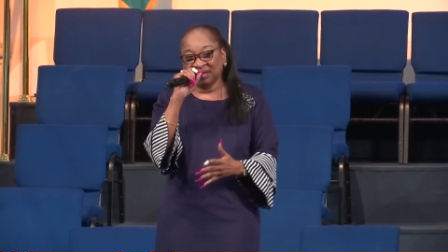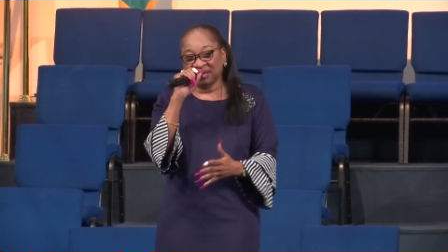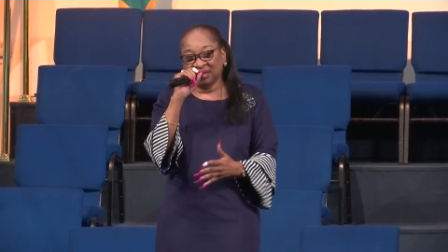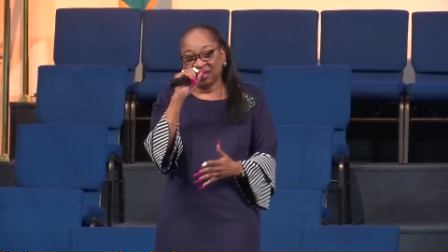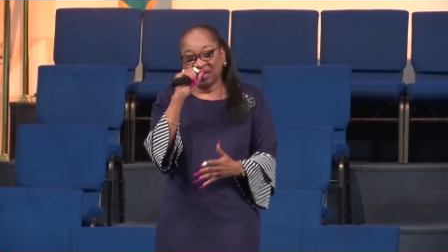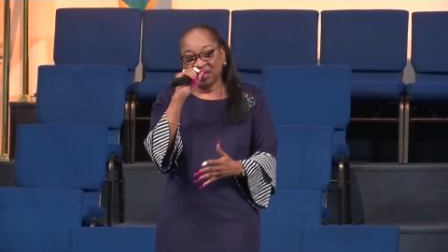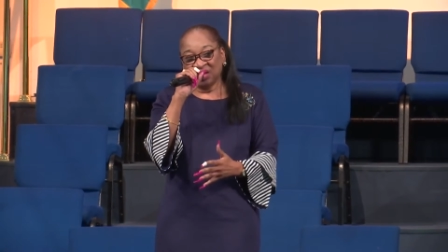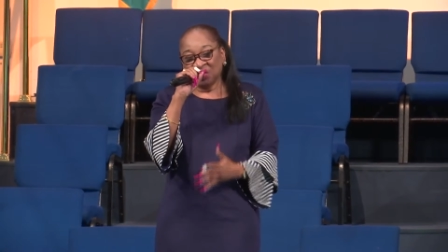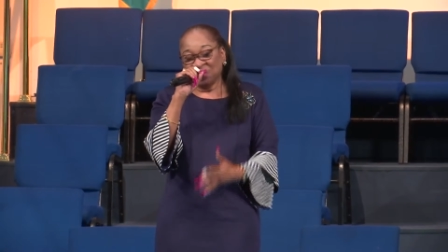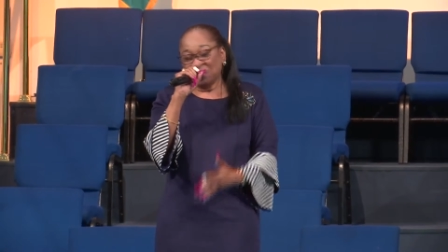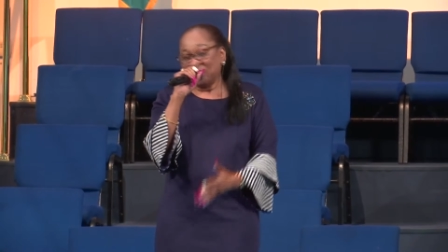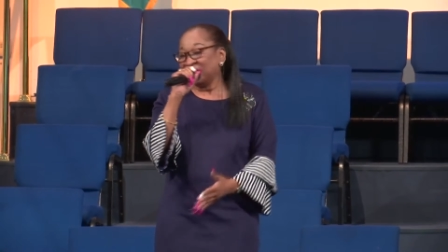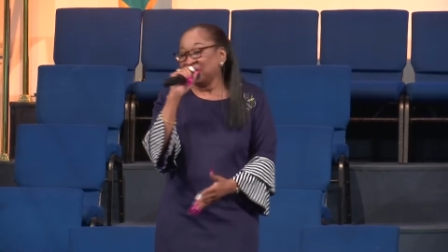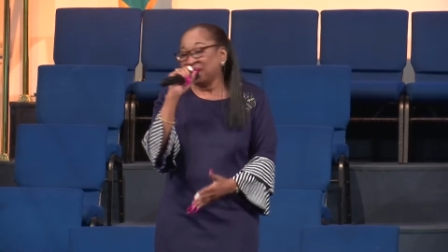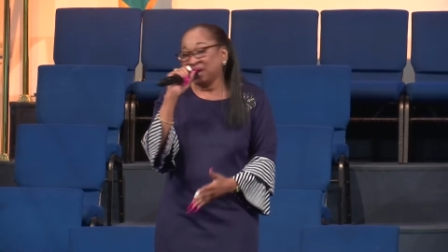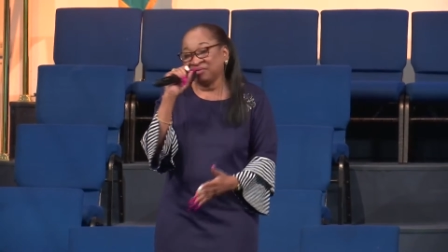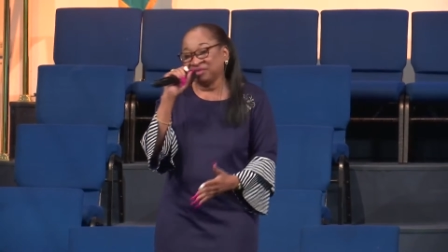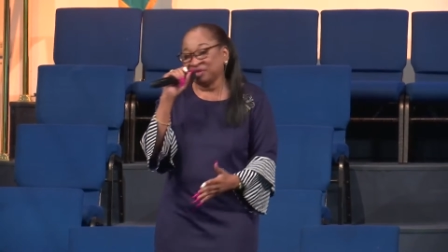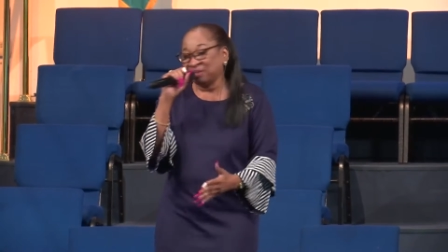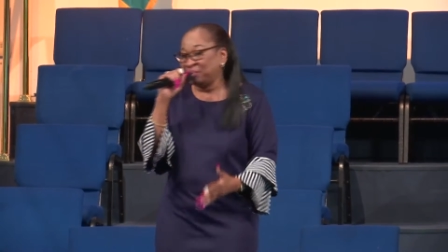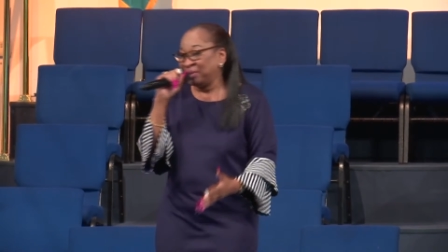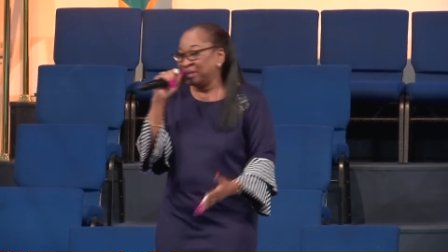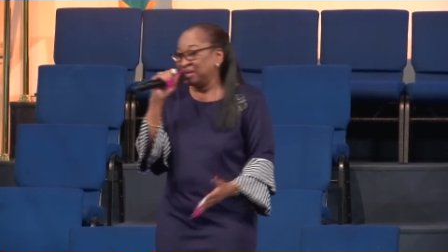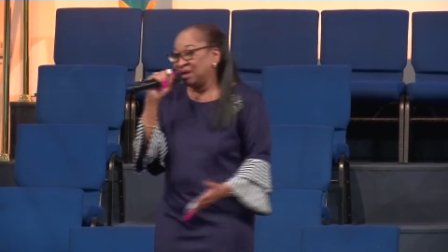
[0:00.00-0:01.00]
we don't have
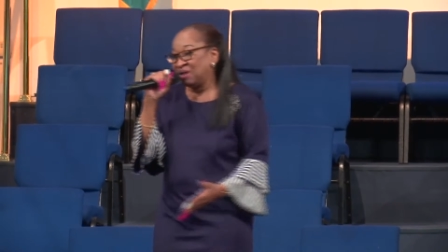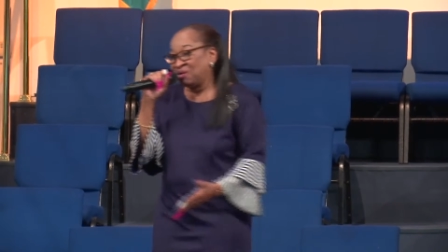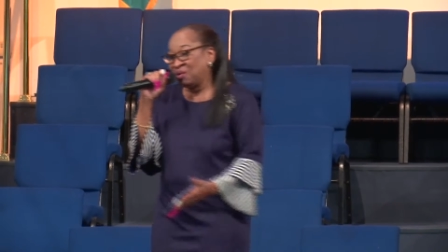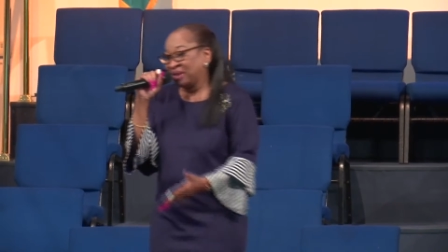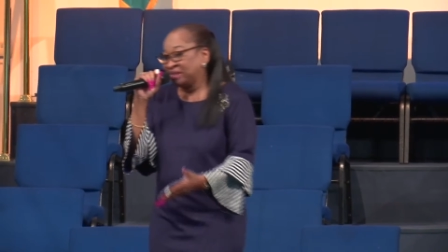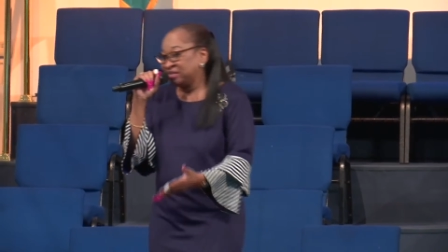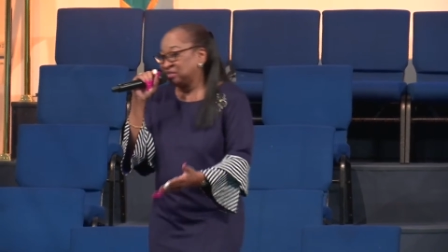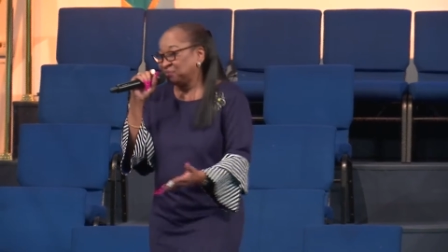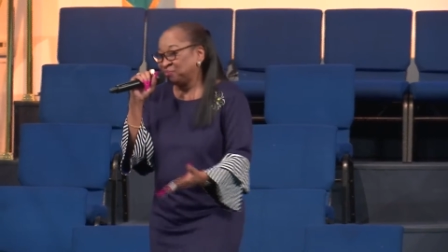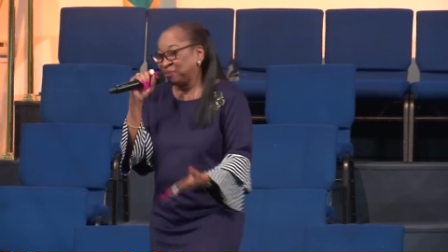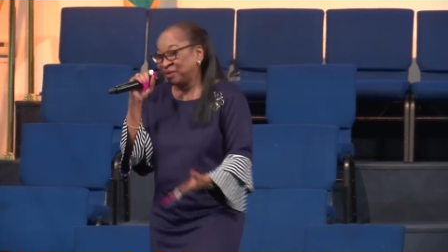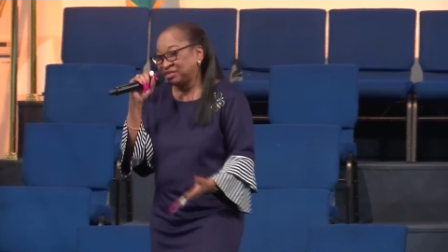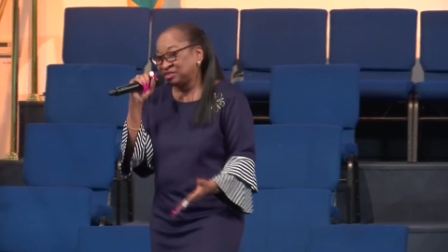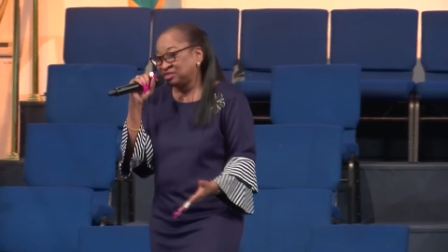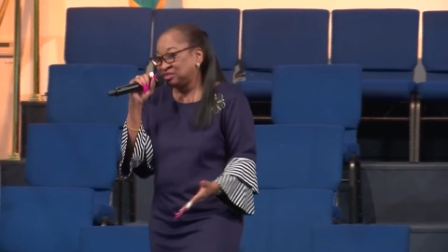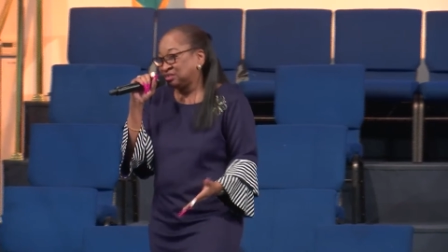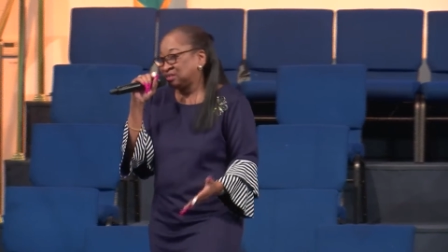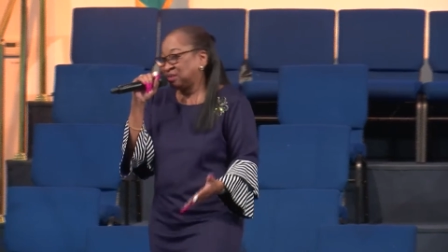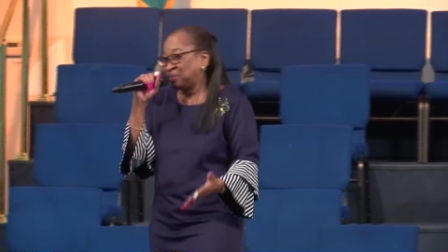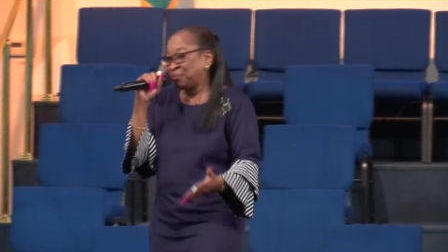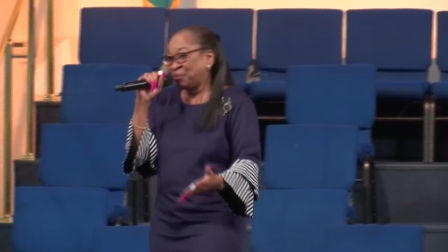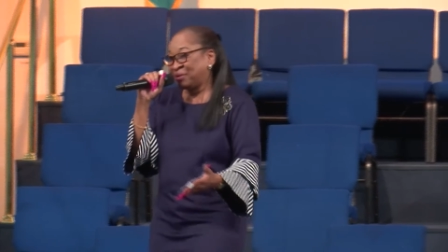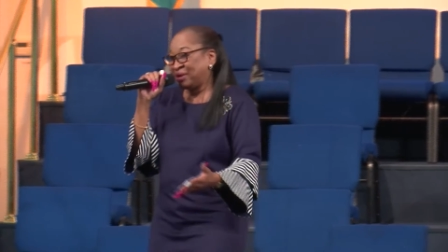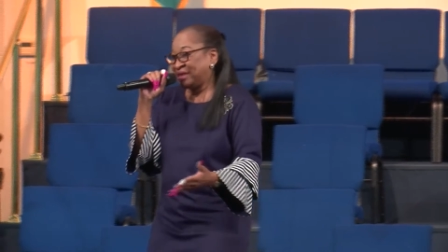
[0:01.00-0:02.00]
to be nowhere special
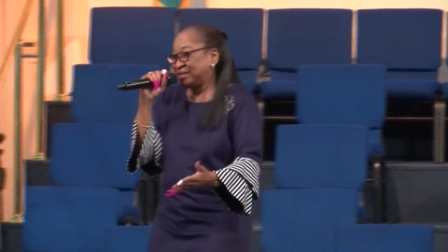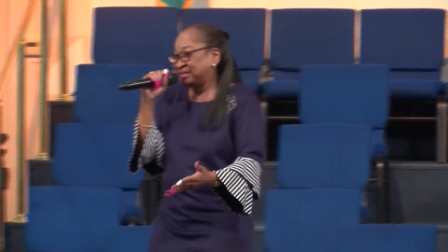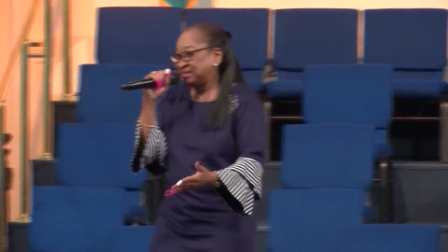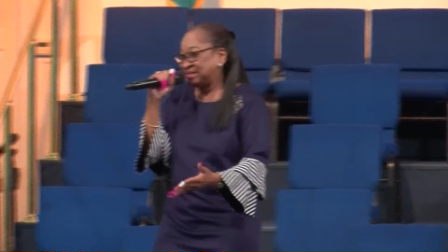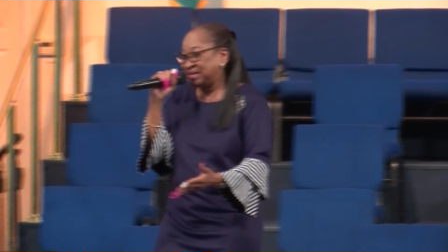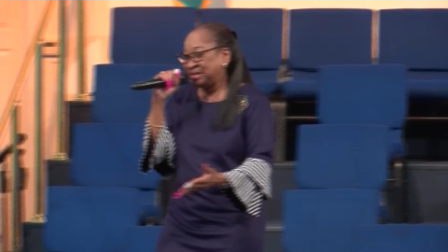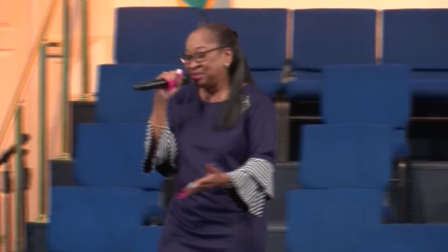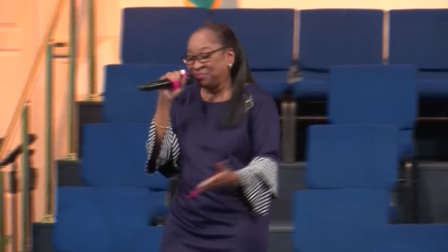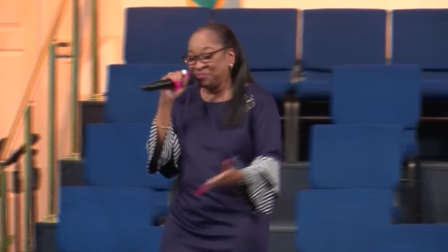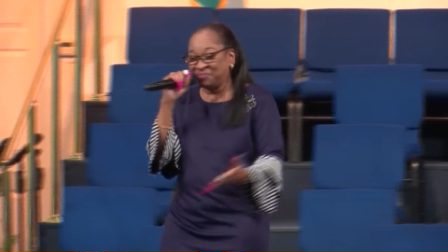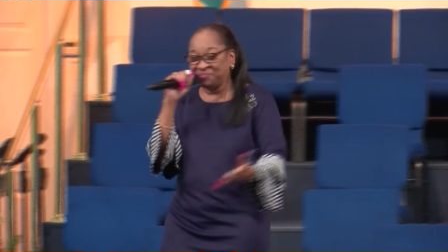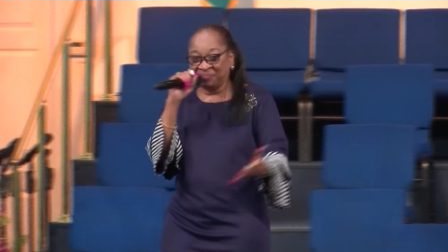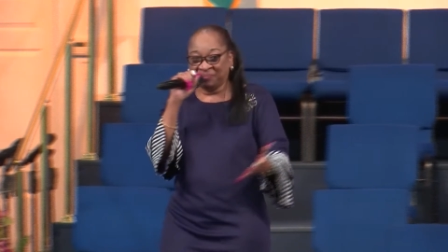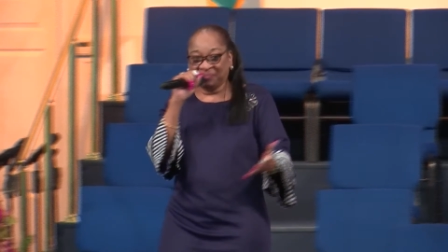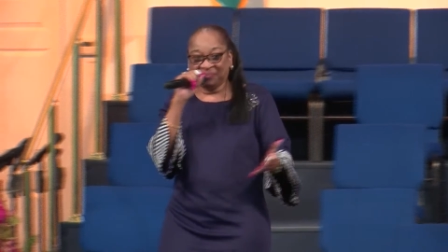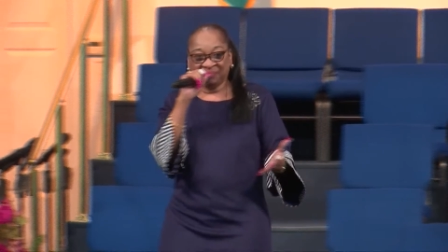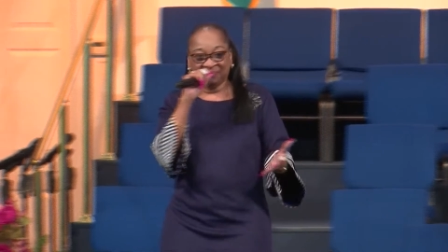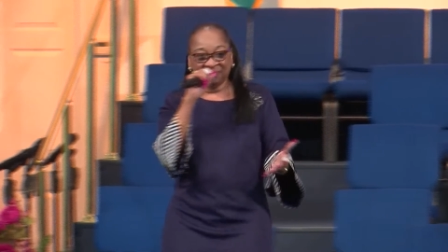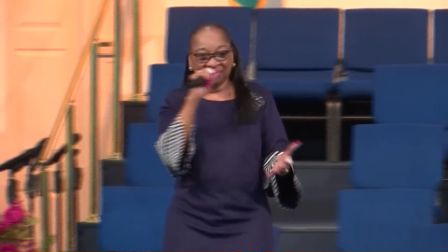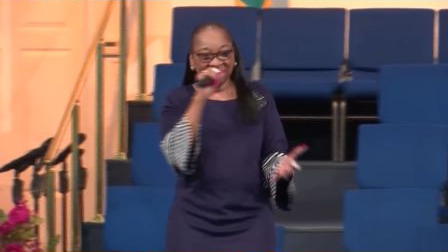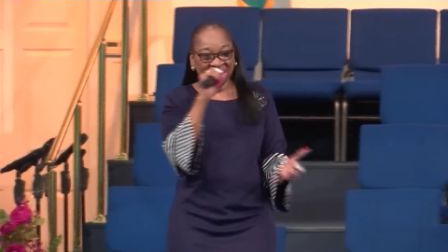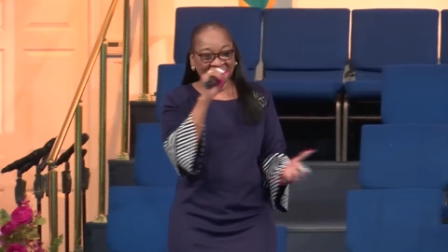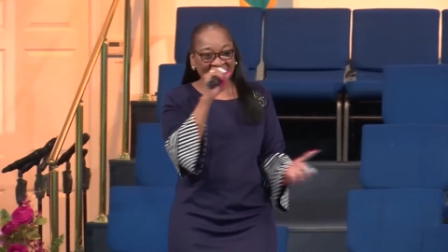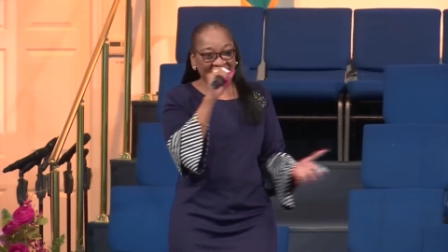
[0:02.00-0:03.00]
to praise
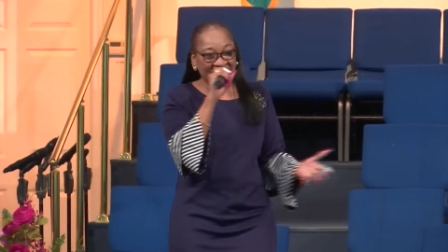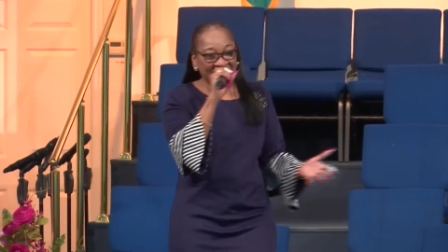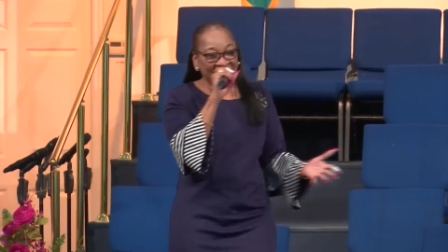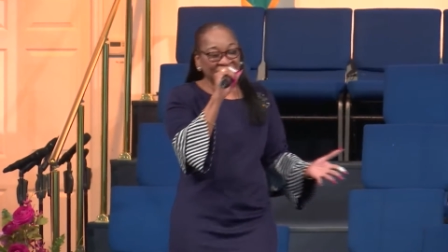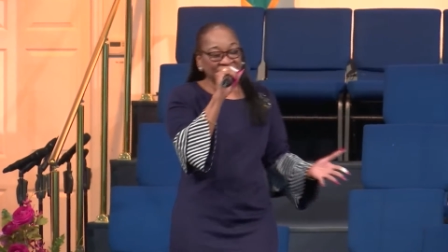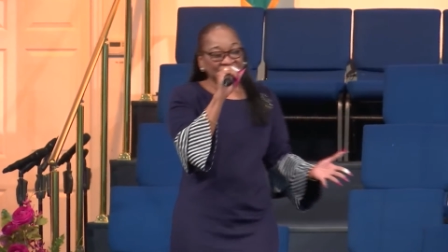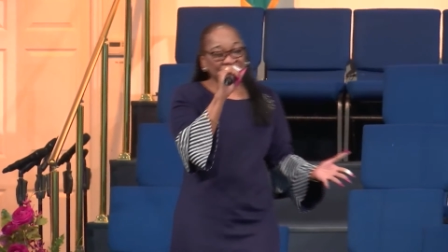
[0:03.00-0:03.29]
Him.